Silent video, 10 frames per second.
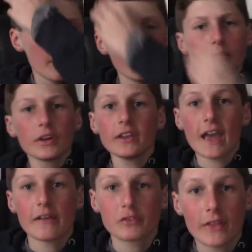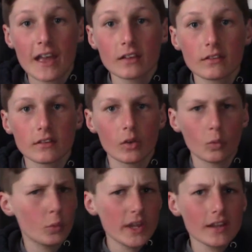But really, after that
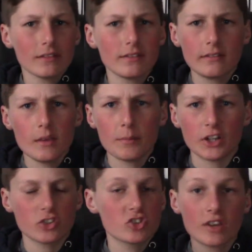incident, we didn't see much.